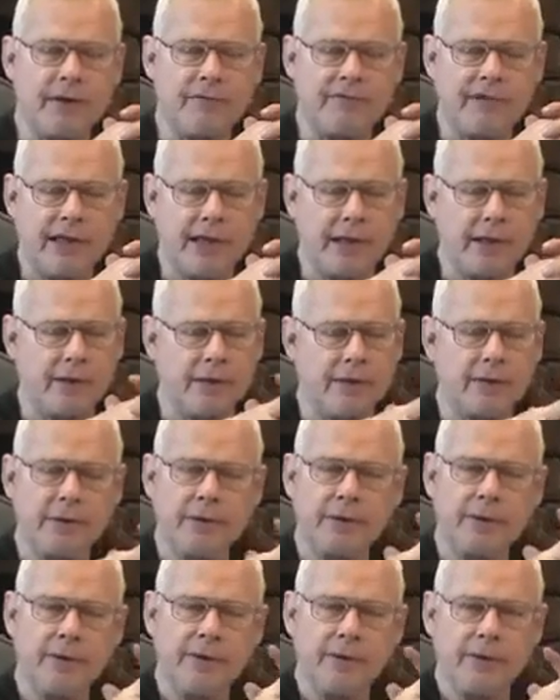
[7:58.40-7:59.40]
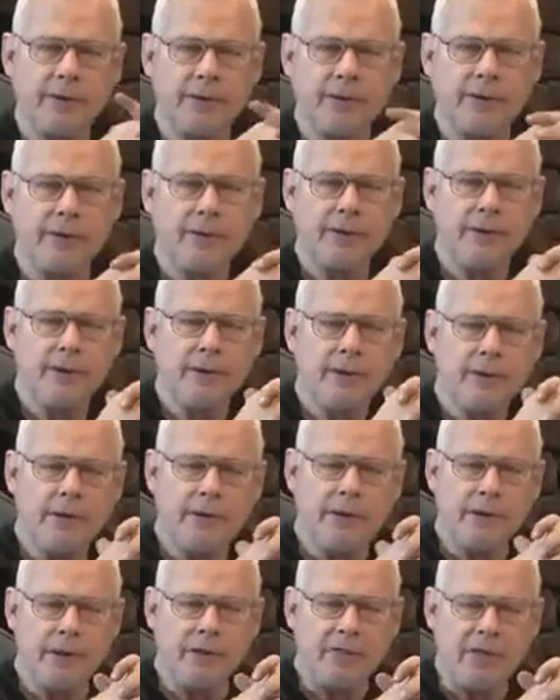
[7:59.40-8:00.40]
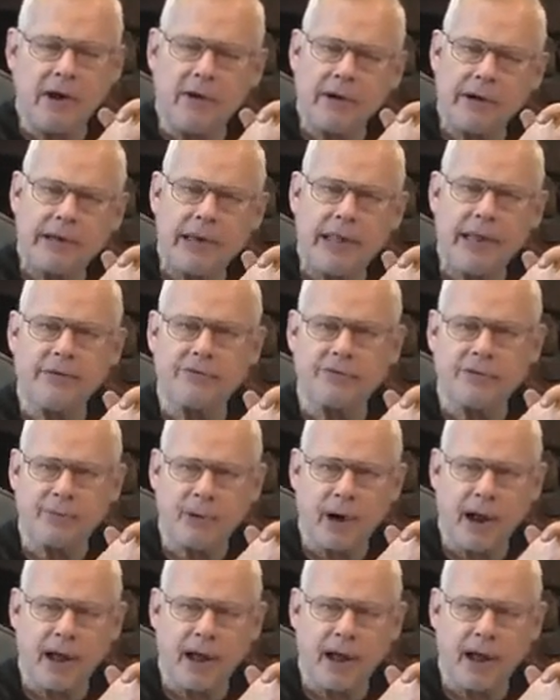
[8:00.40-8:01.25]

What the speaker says: TV. Therein lays the